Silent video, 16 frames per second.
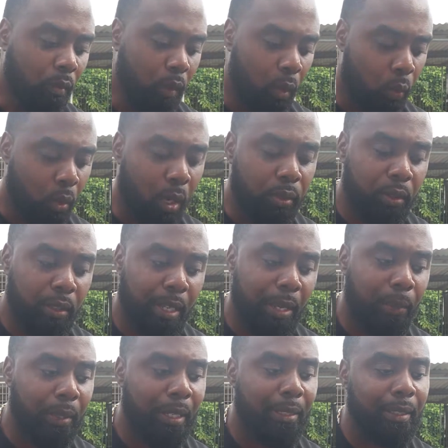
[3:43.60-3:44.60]
Ross Line,
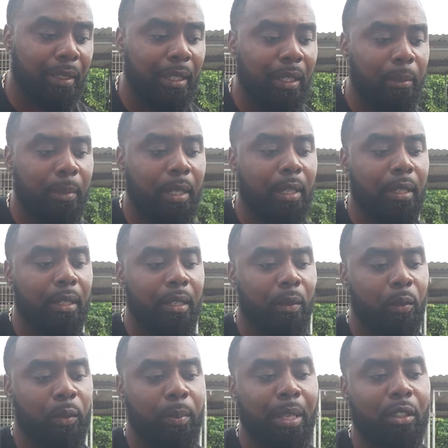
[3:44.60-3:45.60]
what I did, man, and
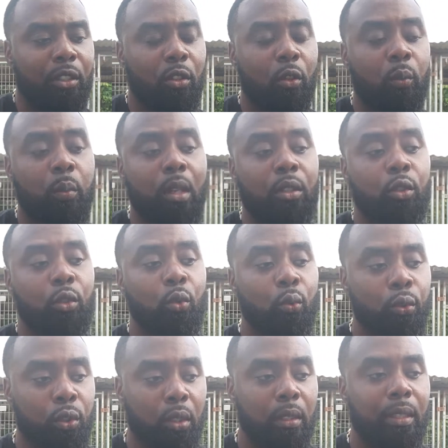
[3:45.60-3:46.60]
respect to those brothers who
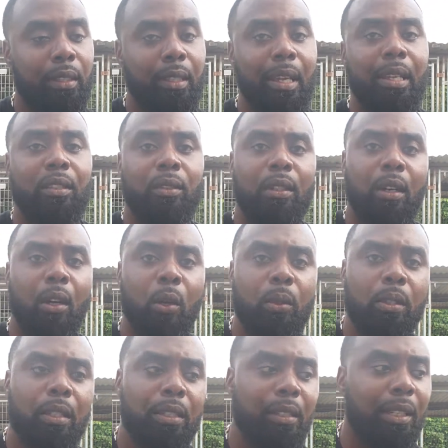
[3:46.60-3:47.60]
took the game to a whole
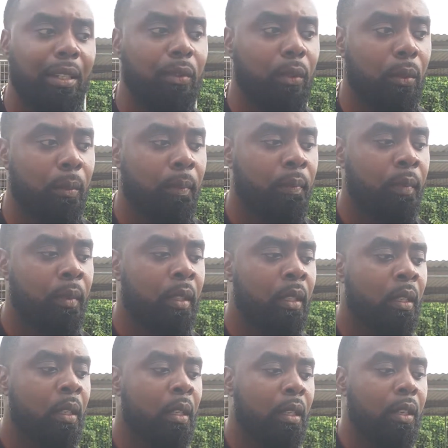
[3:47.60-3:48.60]
nother level,
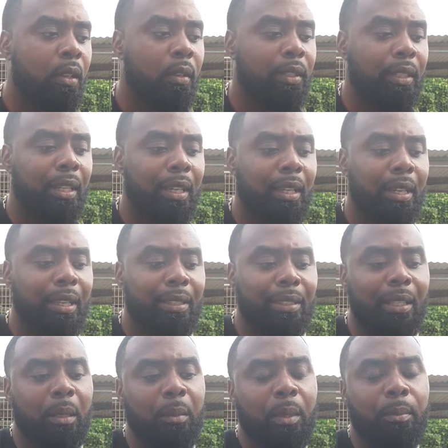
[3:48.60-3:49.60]
you know what I'm saying?
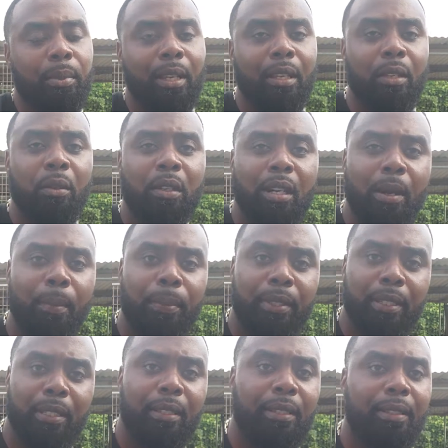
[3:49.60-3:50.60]
Instead of me being your
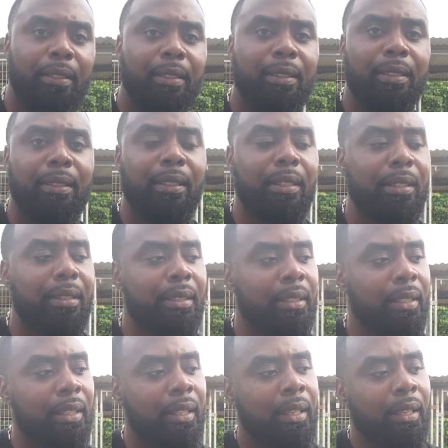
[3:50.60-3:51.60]
competition in a sense,
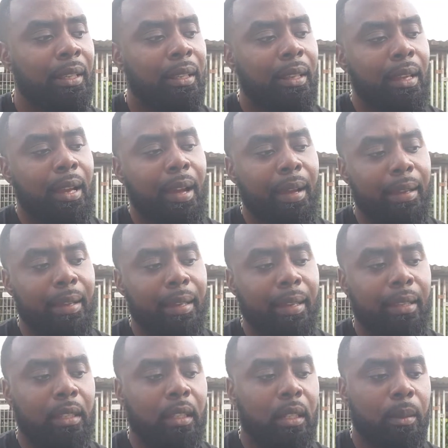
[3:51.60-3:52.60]
I
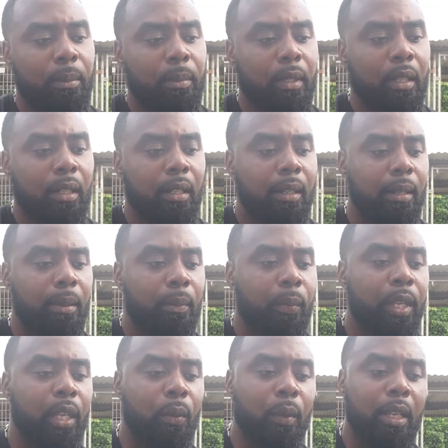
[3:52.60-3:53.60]
end up,
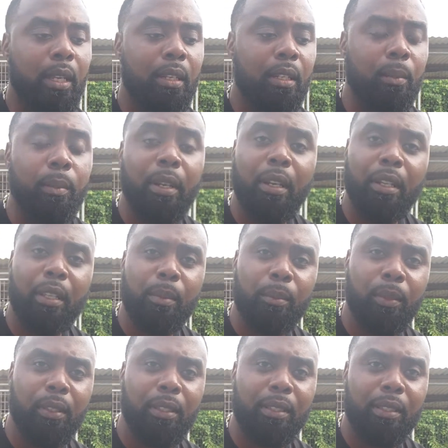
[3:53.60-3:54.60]
we created American
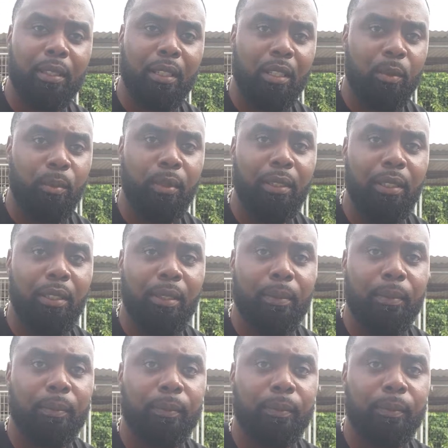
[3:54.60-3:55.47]
Bullies Against Bullying,